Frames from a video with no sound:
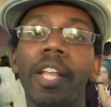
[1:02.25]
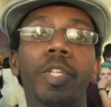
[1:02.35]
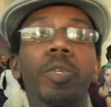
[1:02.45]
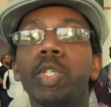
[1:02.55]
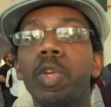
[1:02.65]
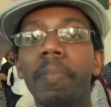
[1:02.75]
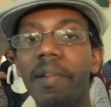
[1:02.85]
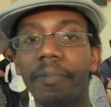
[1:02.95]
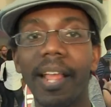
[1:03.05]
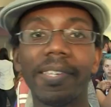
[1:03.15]
YouTube,
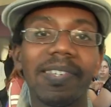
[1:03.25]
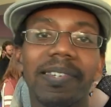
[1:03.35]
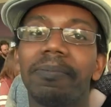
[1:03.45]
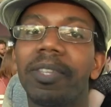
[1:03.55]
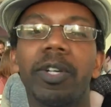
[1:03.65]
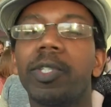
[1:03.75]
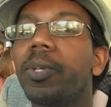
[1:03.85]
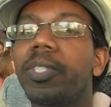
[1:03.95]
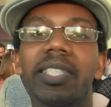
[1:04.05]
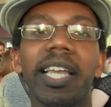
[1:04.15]
my friends, there's
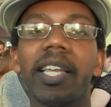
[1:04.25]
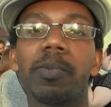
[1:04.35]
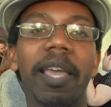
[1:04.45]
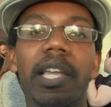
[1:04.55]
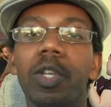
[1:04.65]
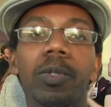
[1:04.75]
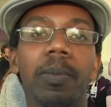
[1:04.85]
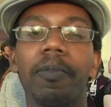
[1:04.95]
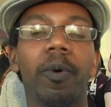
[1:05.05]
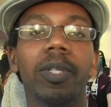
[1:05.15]
no thing as making
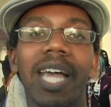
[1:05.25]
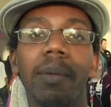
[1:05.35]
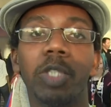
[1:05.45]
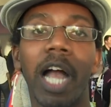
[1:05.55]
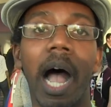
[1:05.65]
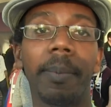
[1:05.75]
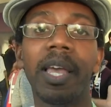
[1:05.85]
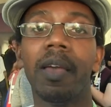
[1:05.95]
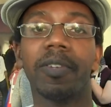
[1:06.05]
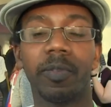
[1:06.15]
YouTube a full time job.
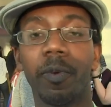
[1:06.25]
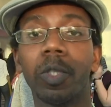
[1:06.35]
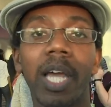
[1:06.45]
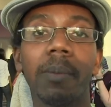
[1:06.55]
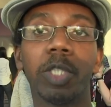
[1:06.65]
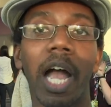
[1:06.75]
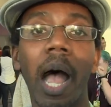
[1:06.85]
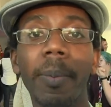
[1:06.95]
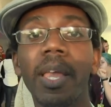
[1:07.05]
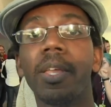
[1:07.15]
If it's a full time
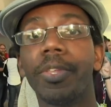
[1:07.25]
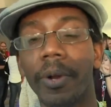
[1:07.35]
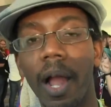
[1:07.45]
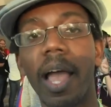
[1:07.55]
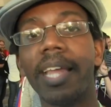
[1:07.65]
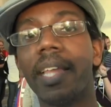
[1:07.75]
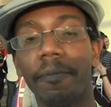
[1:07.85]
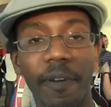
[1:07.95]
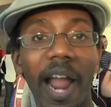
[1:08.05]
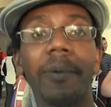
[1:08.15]
job, you're gonna end up
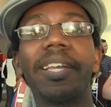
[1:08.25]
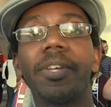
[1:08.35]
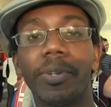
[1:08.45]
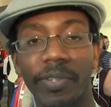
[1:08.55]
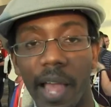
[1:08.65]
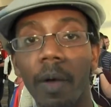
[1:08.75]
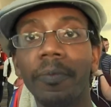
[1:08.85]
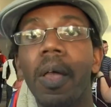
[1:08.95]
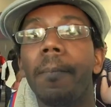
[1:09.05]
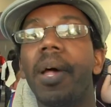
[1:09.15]
firing yourself.
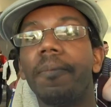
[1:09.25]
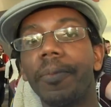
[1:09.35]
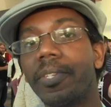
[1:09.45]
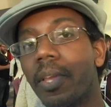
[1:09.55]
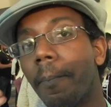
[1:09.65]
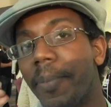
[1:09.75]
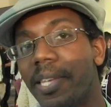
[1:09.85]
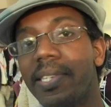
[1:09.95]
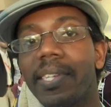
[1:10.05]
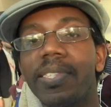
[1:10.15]
But if it's a
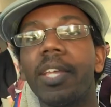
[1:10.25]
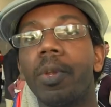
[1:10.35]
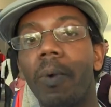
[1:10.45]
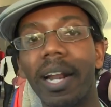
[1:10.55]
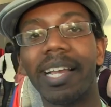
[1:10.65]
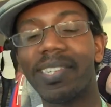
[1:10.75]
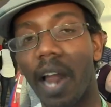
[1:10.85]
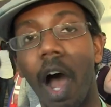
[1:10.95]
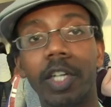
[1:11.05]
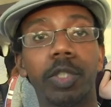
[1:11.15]
business that you're running as an
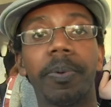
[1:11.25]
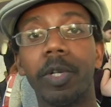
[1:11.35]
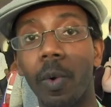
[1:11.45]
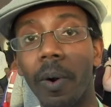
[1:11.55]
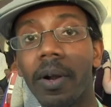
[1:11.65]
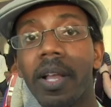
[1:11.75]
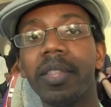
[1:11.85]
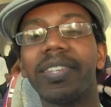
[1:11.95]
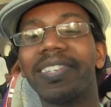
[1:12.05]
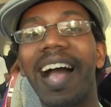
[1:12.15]
entrepreneur,
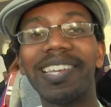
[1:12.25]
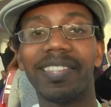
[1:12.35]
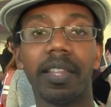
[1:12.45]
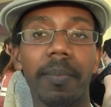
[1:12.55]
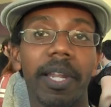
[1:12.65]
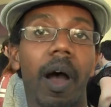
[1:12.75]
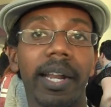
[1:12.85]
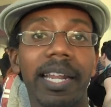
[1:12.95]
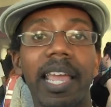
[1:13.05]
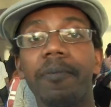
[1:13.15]
the sky's the limit
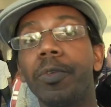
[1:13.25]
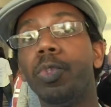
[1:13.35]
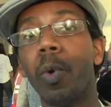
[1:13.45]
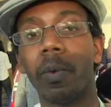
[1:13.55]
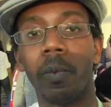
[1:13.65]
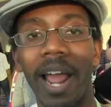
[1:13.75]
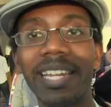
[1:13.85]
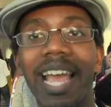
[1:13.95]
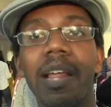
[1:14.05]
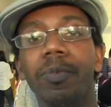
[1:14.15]
on it if you do it right
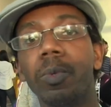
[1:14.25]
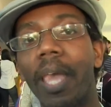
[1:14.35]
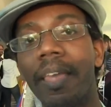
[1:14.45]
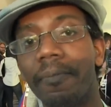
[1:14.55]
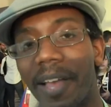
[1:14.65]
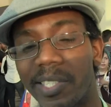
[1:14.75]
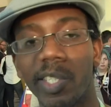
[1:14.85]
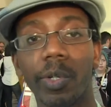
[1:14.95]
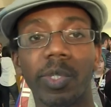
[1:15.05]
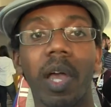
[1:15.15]
and if you invest
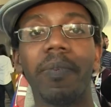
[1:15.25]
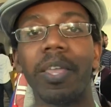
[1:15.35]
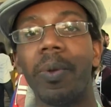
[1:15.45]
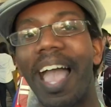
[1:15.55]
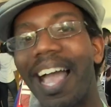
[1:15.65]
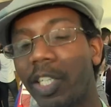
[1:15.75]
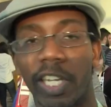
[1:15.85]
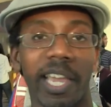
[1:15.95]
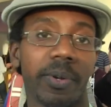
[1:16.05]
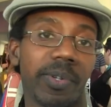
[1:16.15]
in yourself and you
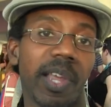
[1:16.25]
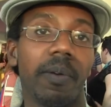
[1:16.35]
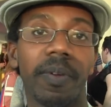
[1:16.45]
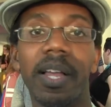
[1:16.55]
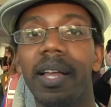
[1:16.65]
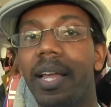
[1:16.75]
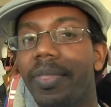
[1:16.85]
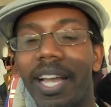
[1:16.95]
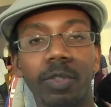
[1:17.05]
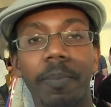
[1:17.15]
educate yourself.
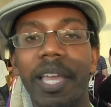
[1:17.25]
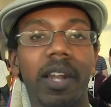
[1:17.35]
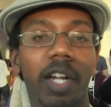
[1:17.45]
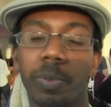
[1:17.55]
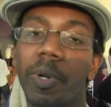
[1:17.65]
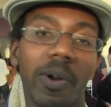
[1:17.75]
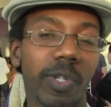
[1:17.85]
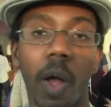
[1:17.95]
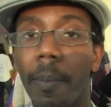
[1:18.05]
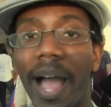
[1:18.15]
That's what being an entrepreneur
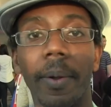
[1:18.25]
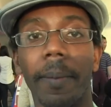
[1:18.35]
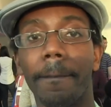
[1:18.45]
is all about.